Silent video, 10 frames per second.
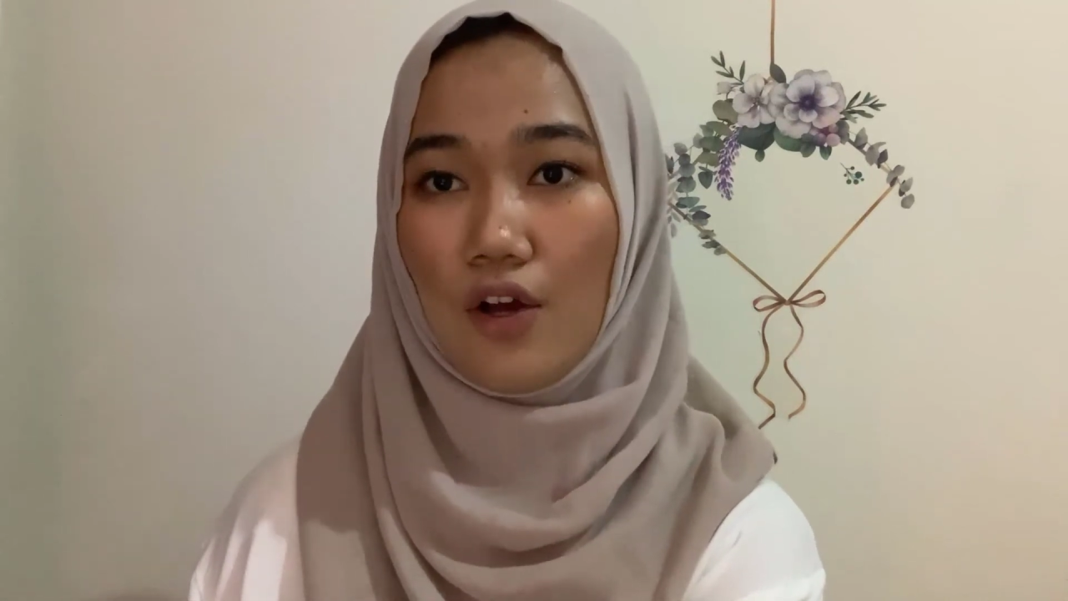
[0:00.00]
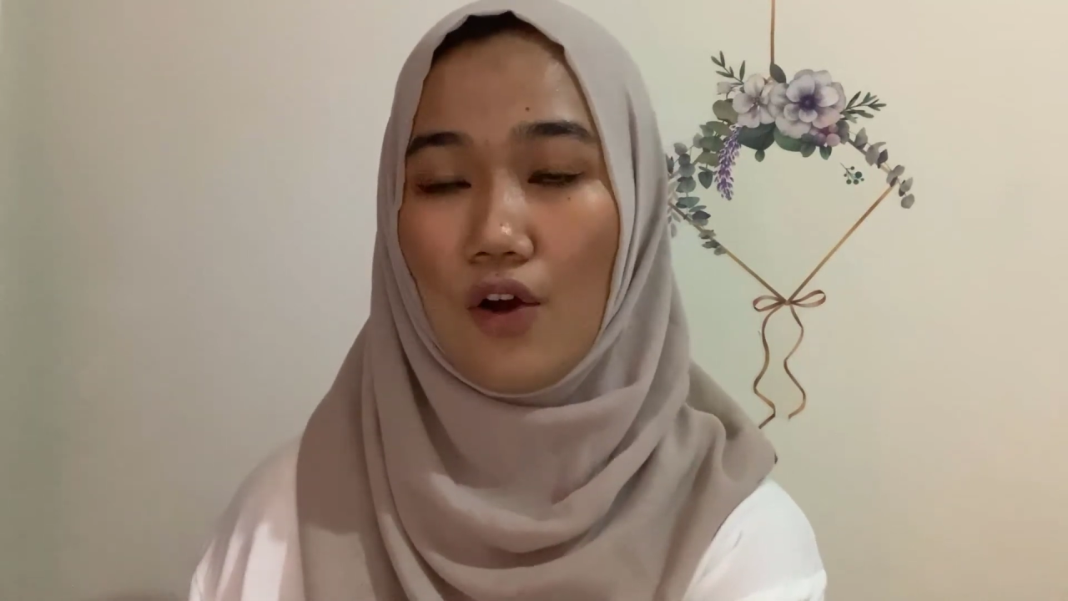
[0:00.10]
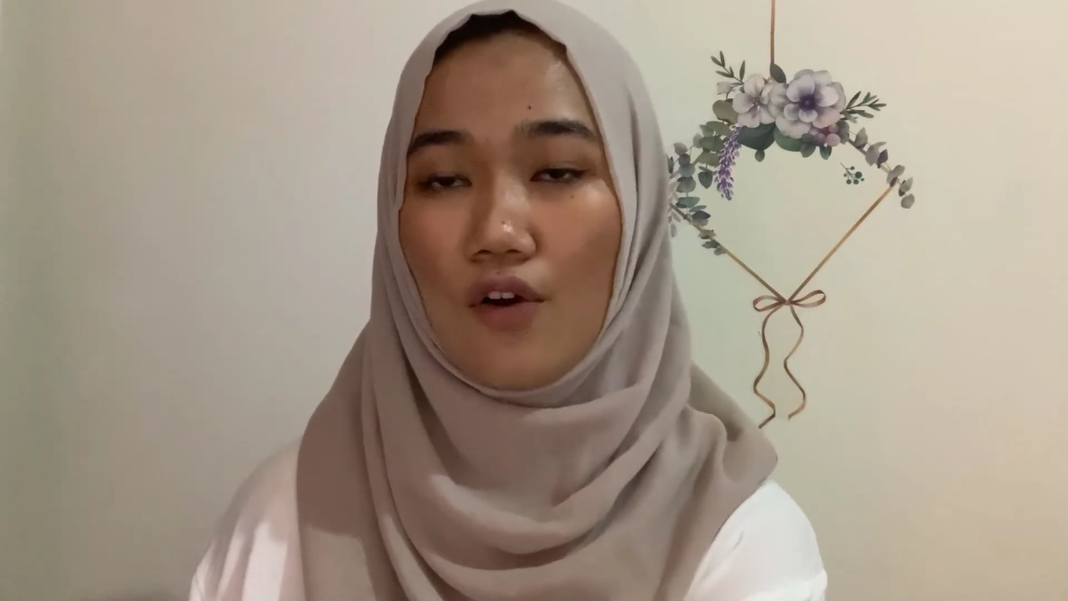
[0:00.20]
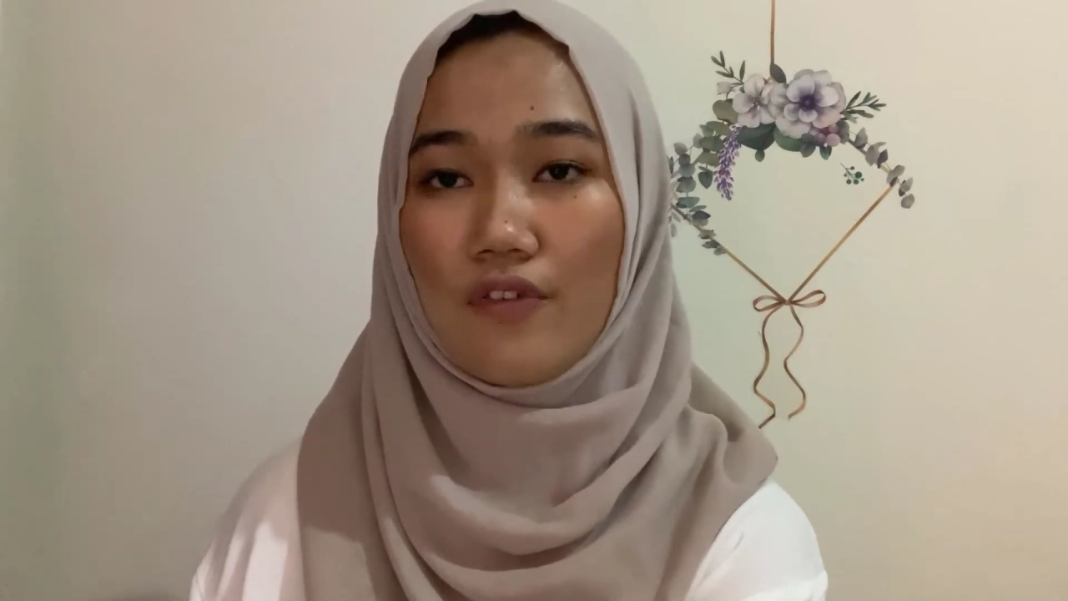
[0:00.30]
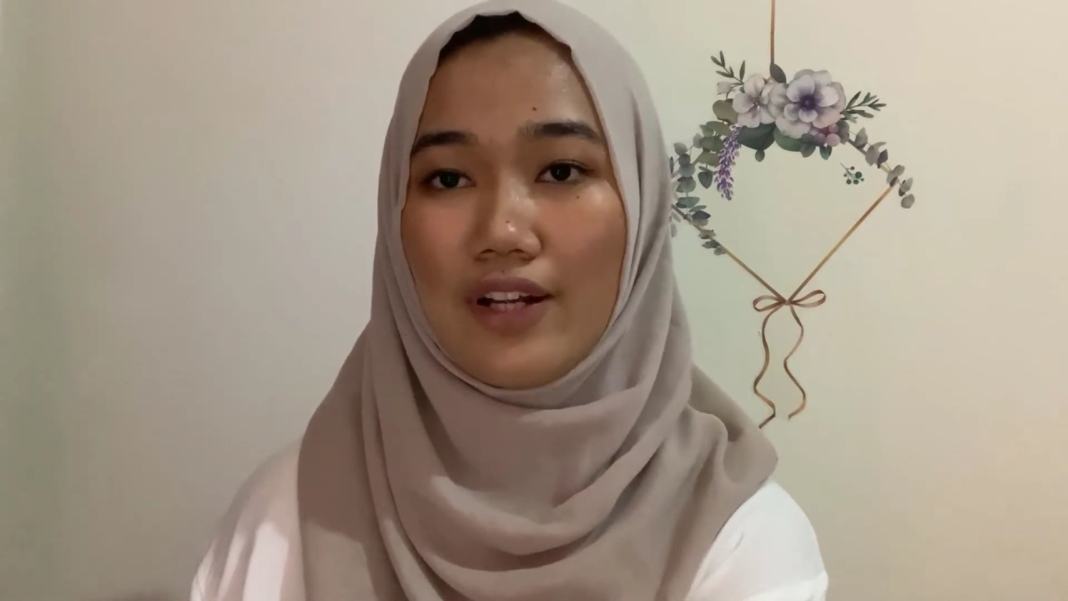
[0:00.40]

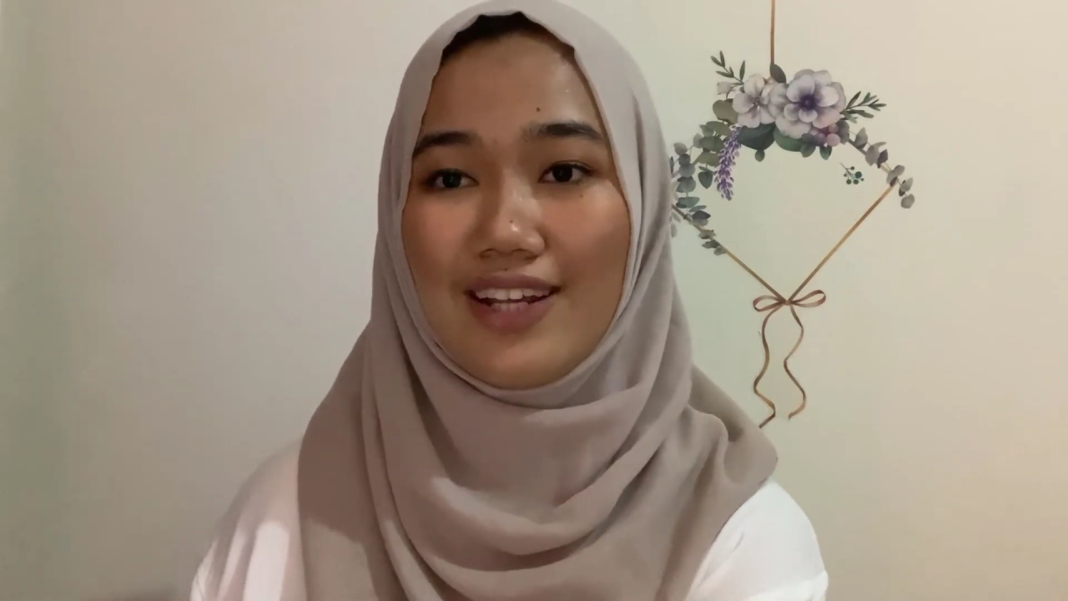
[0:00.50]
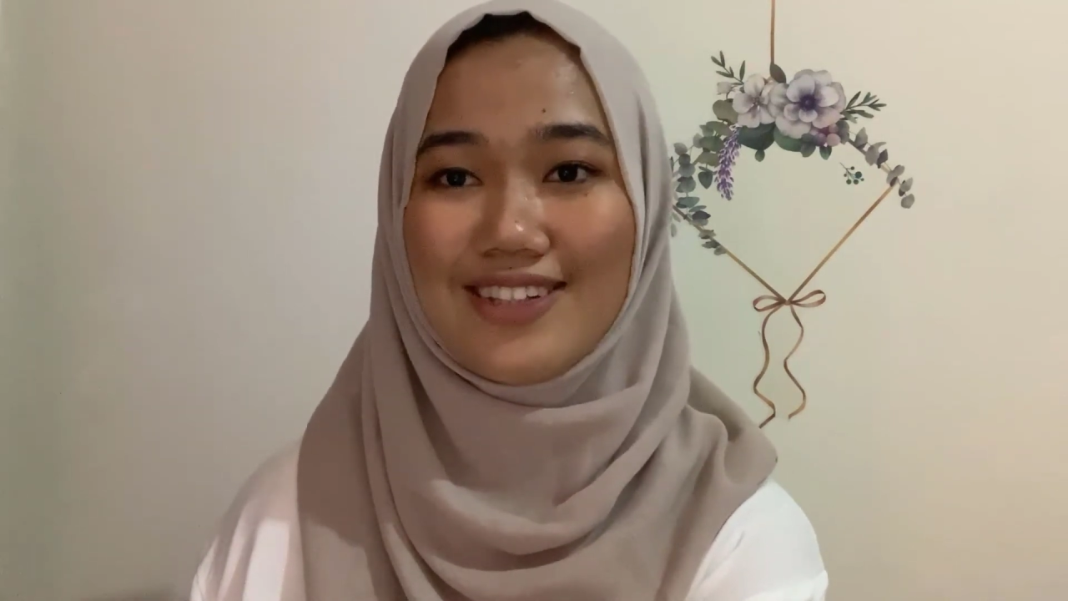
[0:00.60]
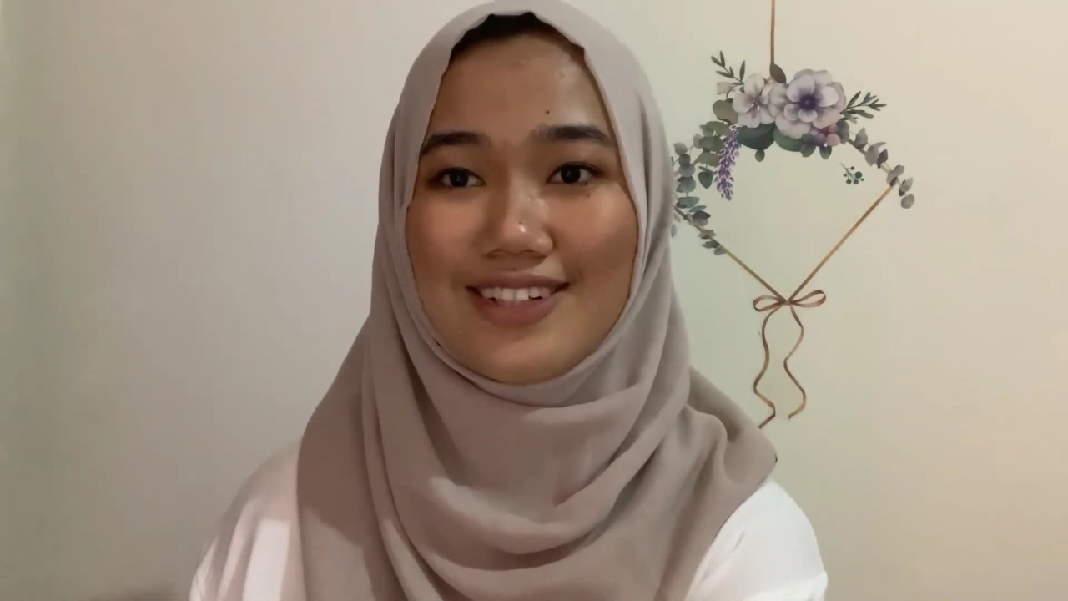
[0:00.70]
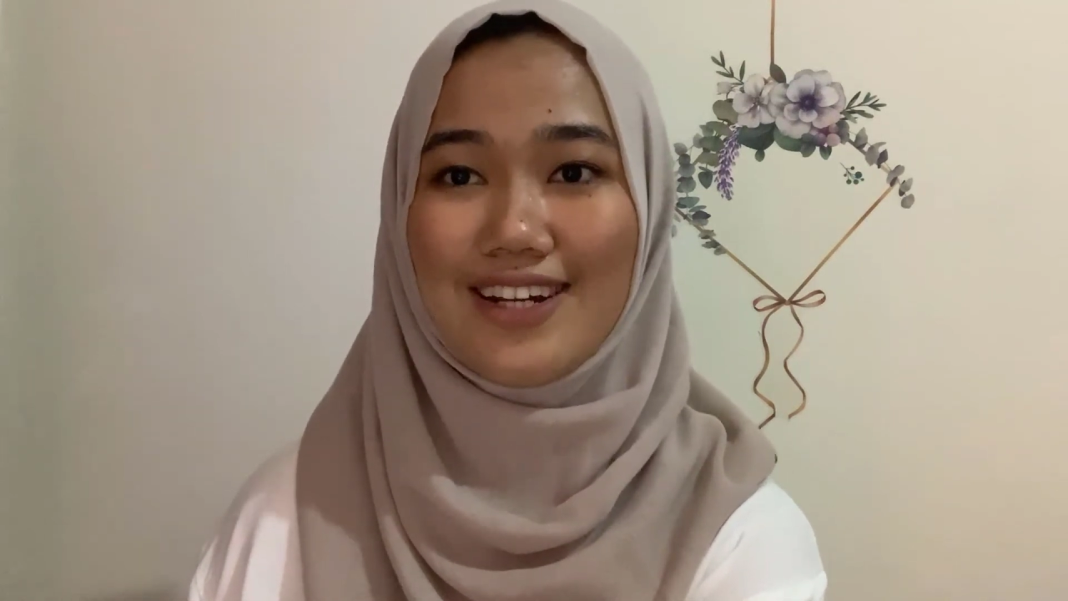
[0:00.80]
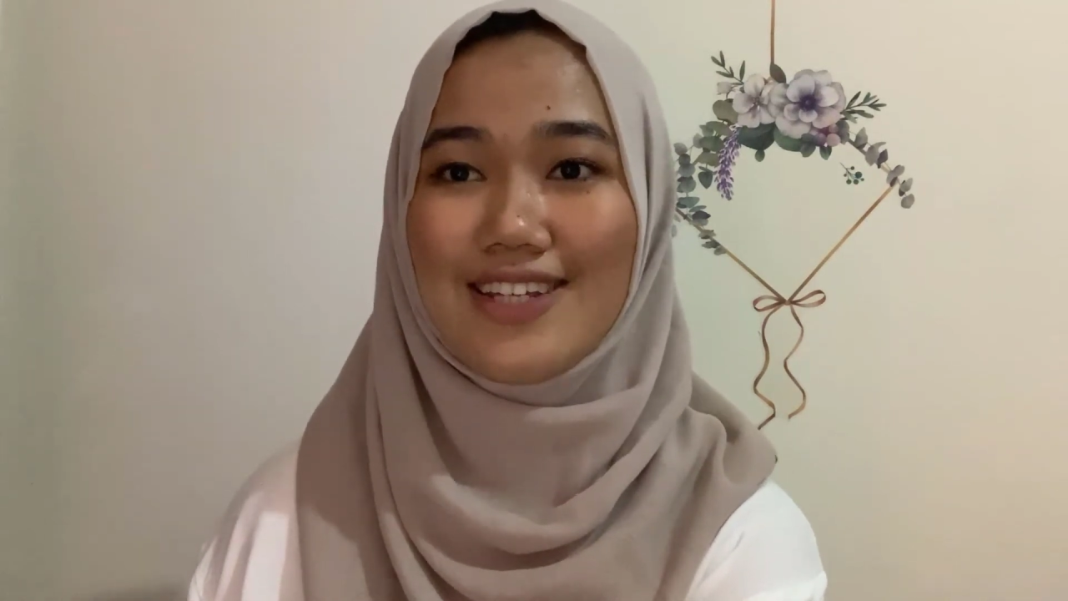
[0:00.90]
of an
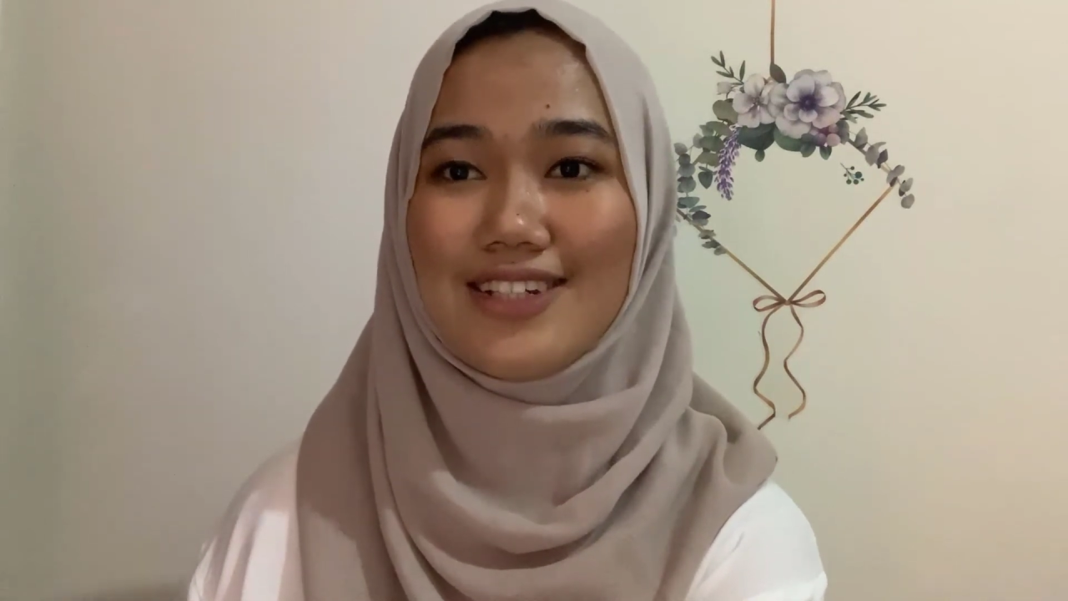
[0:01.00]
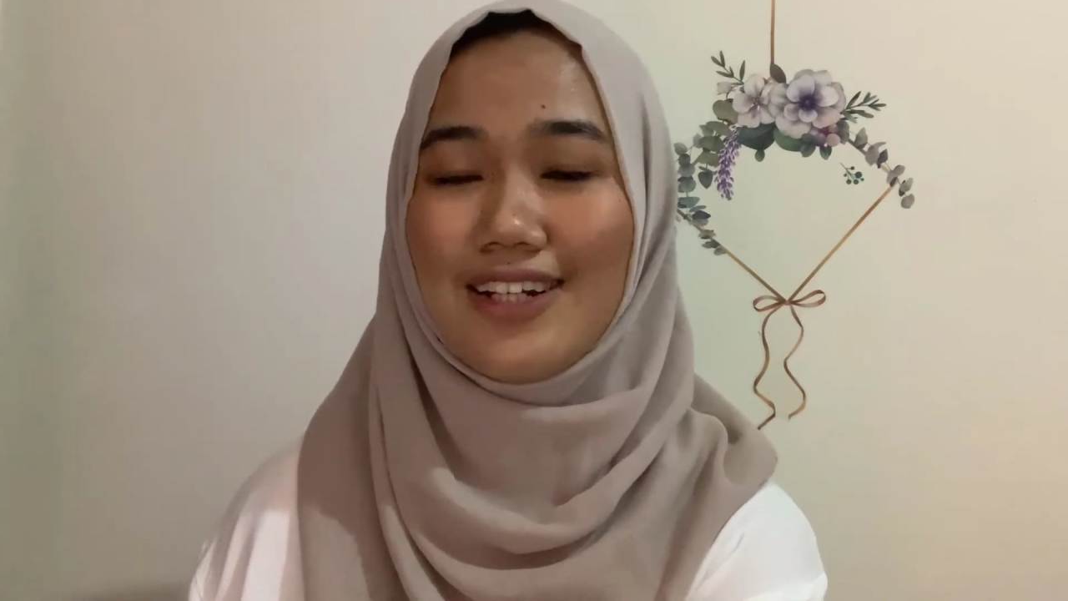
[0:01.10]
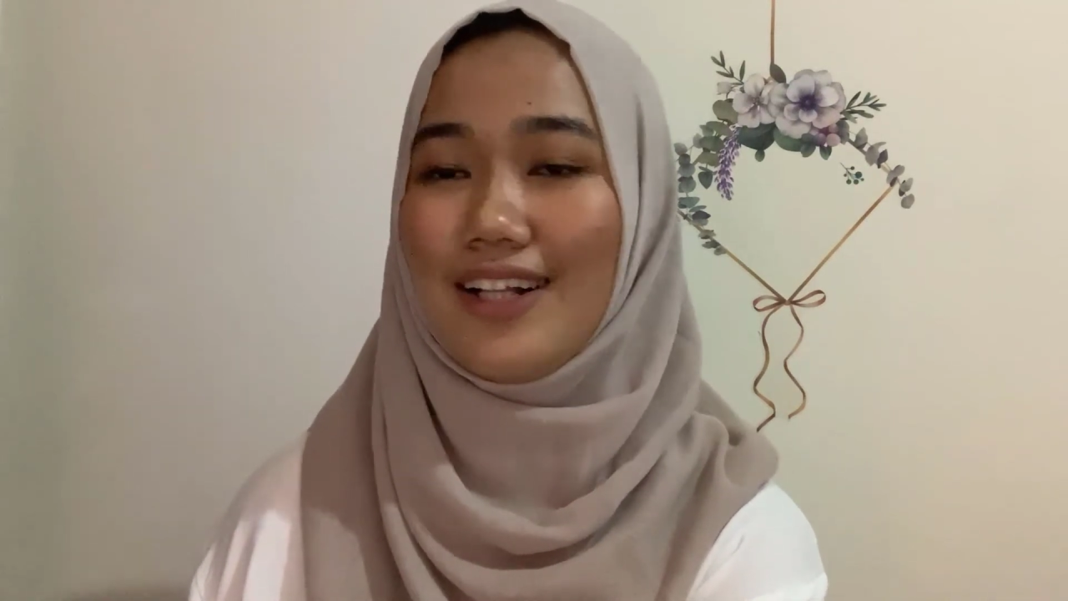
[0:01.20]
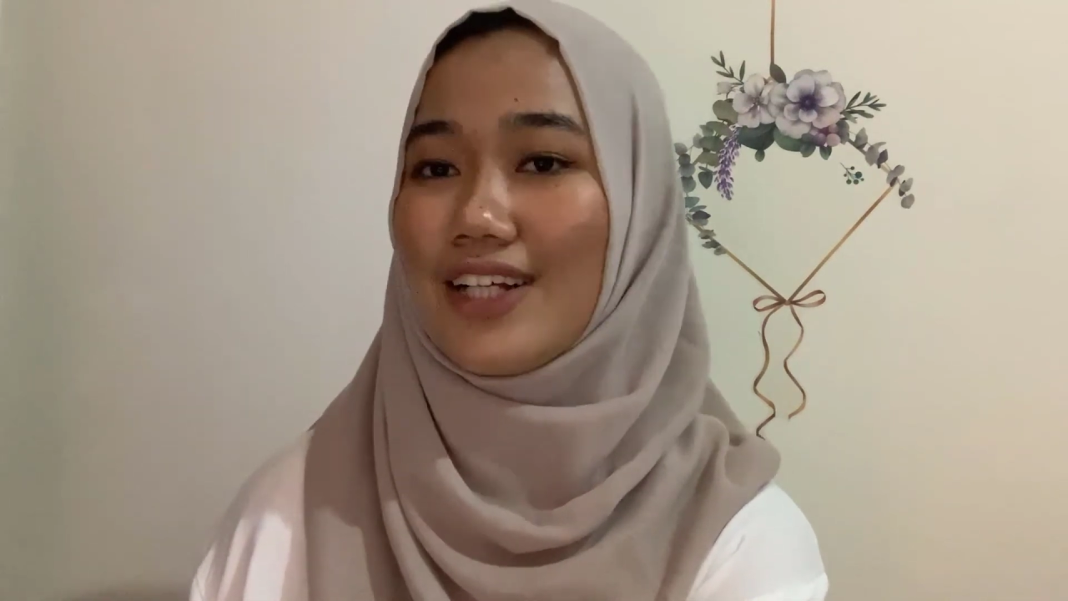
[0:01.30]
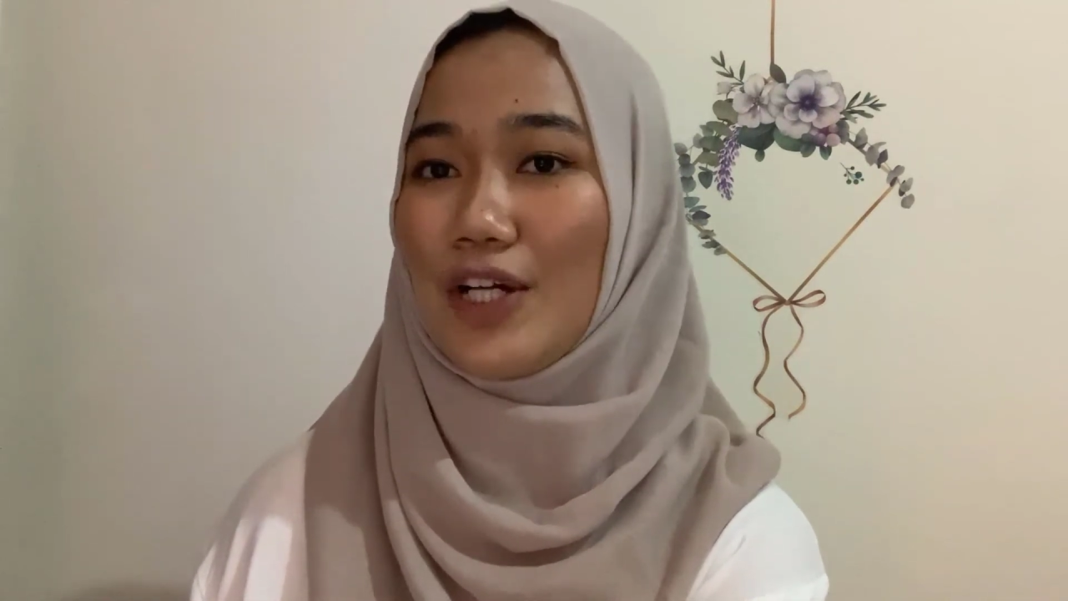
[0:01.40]
international